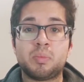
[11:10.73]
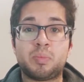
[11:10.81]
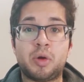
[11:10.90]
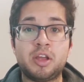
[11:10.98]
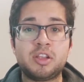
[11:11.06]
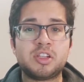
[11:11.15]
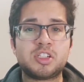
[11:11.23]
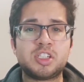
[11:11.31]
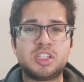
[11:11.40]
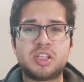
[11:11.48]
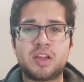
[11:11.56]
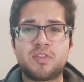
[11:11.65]
But
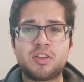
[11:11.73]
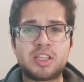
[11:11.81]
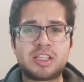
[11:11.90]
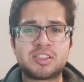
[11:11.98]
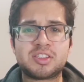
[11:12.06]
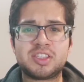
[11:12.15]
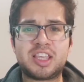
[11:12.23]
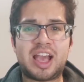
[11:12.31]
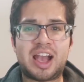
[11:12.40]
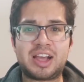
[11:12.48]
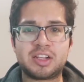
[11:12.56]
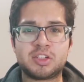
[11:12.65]
she never lets the
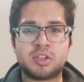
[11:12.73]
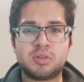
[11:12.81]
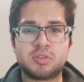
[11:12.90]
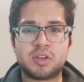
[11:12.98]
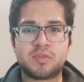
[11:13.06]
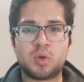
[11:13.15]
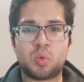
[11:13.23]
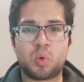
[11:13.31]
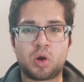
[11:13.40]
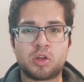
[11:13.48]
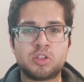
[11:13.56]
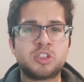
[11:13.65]
attitudes of the
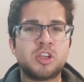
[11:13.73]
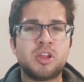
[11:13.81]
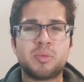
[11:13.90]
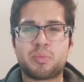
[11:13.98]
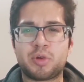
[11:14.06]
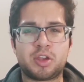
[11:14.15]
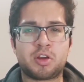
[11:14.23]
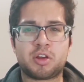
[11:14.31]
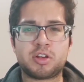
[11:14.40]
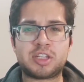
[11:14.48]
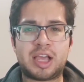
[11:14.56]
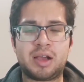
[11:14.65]
world bring her
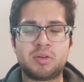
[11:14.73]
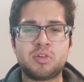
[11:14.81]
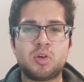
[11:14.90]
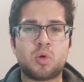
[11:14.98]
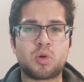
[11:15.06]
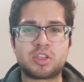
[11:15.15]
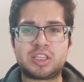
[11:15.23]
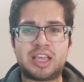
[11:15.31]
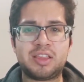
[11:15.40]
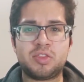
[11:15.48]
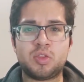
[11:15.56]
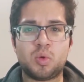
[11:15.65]
down or
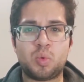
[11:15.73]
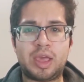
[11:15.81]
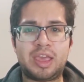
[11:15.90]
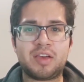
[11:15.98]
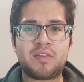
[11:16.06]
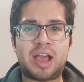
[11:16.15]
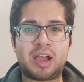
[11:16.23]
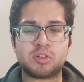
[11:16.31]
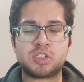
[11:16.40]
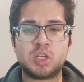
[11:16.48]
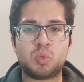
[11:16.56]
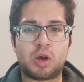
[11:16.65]
get in the way of how
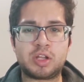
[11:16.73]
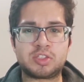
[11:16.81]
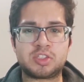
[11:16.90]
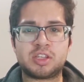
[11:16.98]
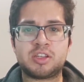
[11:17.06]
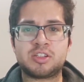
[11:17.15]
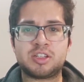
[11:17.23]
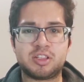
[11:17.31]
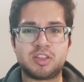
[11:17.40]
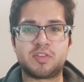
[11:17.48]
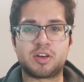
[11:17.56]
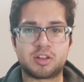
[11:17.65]
she wants to
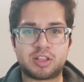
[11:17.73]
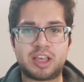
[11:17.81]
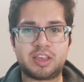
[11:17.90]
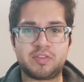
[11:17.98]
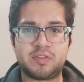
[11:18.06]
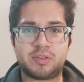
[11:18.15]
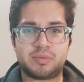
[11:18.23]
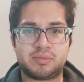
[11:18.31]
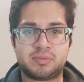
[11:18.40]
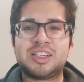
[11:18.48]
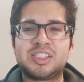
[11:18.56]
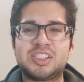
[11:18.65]
live her life.
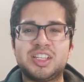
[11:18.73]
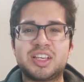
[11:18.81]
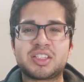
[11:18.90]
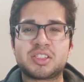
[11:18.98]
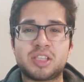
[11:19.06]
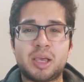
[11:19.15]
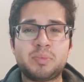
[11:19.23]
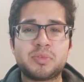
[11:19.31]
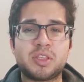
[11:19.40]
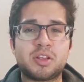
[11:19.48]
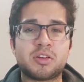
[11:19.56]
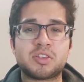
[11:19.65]
She accepts
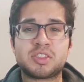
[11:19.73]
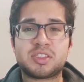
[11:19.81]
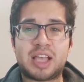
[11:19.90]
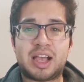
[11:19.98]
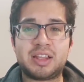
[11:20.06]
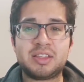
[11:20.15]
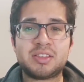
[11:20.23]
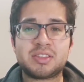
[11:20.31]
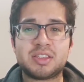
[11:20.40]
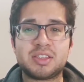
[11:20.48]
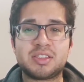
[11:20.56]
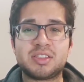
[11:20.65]
that her status
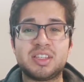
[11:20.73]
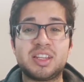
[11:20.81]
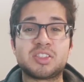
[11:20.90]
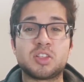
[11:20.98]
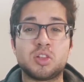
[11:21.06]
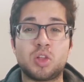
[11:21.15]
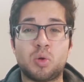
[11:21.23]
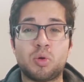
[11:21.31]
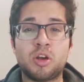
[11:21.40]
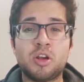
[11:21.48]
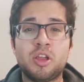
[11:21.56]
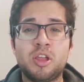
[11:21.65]
is seen as
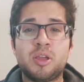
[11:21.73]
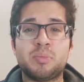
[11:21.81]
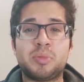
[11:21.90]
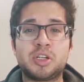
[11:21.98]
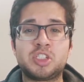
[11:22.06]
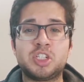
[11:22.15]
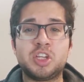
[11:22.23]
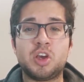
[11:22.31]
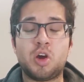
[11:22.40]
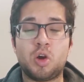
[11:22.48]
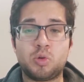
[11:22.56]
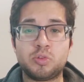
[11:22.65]
lower, but she
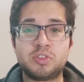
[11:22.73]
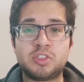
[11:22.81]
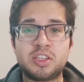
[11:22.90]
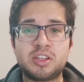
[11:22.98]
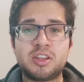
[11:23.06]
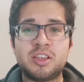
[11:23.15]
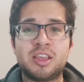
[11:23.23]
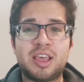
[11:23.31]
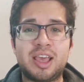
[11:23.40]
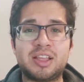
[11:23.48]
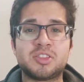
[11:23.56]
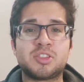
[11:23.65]
owns it
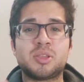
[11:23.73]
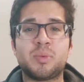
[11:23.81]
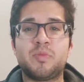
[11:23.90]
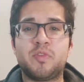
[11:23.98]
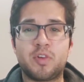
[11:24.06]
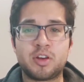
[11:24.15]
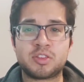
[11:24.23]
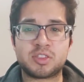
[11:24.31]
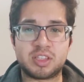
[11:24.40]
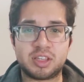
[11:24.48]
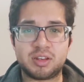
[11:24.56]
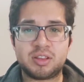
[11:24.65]
and subverts
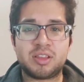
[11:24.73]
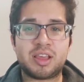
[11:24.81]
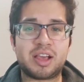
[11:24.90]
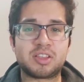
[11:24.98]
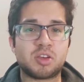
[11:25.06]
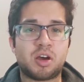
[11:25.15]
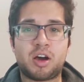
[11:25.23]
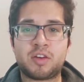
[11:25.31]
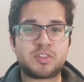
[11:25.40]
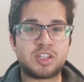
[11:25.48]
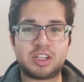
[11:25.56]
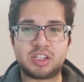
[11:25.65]
it as
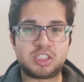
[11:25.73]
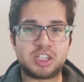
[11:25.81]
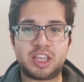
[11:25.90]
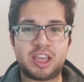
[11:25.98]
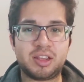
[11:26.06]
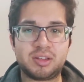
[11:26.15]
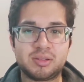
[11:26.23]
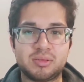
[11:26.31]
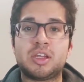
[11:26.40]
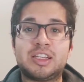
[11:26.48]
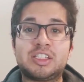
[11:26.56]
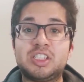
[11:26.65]
often as she can.
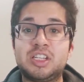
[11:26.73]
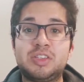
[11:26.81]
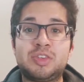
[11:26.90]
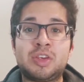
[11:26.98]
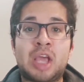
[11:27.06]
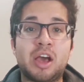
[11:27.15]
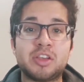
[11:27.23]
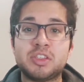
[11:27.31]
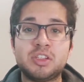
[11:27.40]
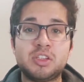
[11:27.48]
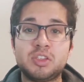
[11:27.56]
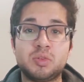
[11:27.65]
She
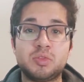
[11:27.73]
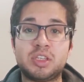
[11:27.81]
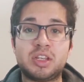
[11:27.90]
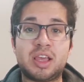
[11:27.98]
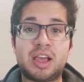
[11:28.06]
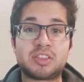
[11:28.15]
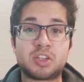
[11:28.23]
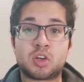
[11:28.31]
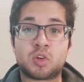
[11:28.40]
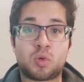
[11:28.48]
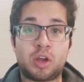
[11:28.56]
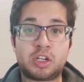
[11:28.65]
doesn't use it as a
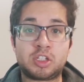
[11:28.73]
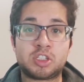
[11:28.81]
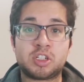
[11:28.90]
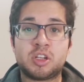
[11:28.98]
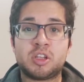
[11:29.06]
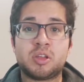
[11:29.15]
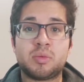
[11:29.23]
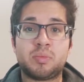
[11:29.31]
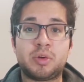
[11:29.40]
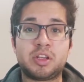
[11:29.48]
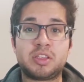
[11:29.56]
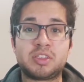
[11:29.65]
crutch,
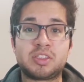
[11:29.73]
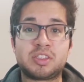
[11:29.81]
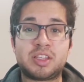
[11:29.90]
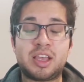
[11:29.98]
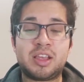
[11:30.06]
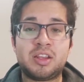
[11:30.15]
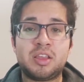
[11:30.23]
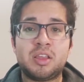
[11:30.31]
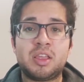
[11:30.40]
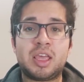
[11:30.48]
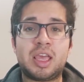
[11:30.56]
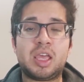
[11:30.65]
but instead
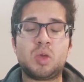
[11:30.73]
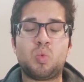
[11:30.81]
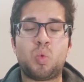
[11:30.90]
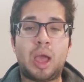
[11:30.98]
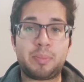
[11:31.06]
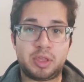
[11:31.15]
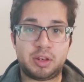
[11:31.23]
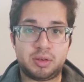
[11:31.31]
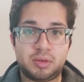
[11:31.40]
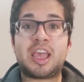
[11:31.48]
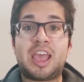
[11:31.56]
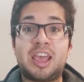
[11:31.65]
a weapon,
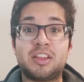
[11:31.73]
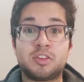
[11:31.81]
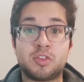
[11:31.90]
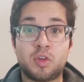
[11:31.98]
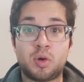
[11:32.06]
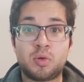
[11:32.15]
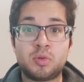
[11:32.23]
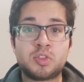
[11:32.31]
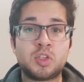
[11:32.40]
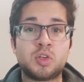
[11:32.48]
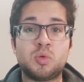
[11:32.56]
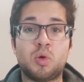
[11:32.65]
and those
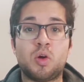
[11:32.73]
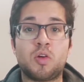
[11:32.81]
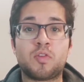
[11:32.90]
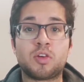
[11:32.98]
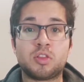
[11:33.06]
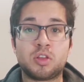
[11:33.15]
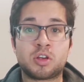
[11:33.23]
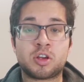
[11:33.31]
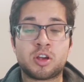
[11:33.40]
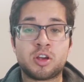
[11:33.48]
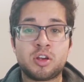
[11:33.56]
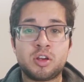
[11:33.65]
who overlook
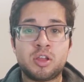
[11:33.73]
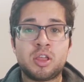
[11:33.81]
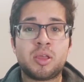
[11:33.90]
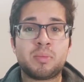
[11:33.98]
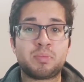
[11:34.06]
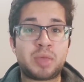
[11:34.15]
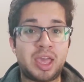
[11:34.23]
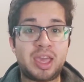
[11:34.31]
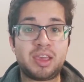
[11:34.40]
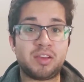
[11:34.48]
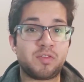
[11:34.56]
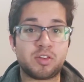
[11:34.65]
her
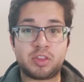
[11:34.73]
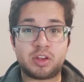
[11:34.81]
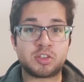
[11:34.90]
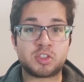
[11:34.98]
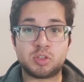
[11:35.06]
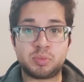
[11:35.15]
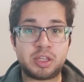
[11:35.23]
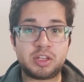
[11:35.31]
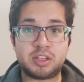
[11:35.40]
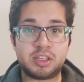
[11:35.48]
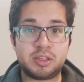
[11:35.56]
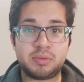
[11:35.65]
pay for their
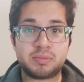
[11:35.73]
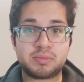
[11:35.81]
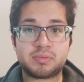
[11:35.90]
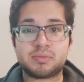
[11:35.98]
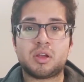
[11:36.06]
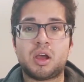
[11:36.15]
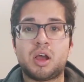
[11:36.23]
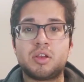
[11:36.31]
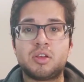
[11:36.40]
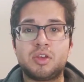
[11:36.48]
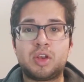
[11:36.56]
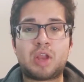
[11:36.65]
stupidity.
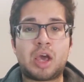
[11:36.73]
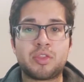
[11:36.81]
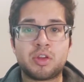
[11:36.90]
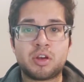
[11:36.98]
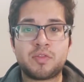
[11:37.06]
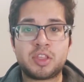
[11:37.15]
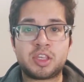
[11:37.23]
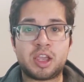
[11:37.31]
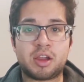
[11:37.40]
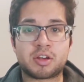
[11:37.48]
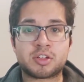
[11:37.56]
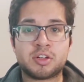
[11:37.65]
Another of the
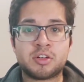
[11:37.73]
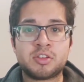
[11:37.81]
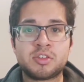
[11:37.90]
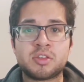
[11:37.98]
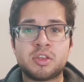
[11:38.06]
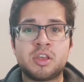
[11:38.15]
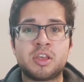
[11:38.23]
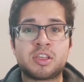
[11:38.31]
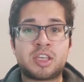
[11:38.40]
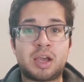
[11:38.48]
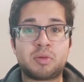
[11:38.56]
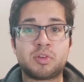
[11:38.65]
characters,
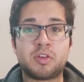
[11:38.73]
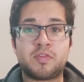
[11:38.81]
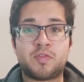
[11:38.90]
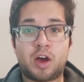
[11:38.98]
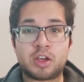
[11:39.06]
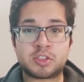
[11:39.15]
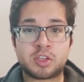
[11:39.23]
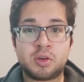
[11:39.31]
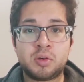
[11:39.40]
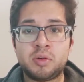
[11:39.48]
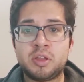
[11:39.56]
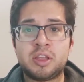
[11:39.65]
Count
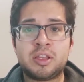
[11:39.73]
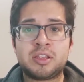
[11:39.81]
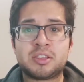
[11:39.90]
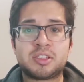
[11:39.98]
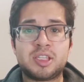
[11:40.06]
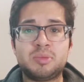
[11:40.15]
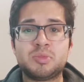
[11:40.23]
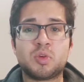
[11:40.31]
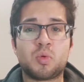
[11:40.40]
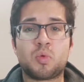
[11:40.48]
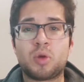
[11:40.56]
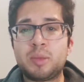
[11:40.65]
Fosco, seems
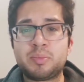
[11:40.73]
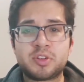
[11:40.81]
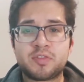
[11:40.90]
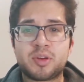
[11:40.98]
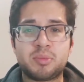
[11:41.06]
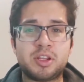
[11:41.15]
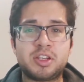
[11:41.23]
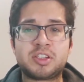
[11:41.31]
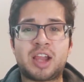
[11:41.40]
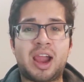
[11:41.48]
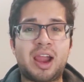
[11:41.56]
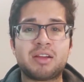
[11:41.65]
ripped from an
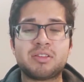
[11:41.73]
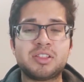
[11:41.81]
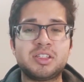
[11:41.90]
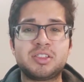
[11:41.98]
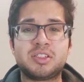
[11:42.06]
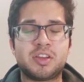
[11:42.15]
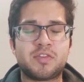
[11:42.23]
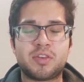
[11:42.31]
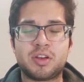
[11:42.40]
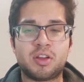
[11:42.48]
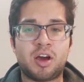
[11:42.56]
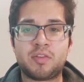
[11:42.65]
entirely
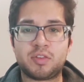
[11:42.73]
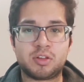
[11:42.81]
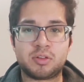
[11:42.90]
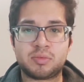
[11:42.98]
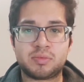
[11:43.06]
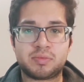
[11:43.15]
different novel.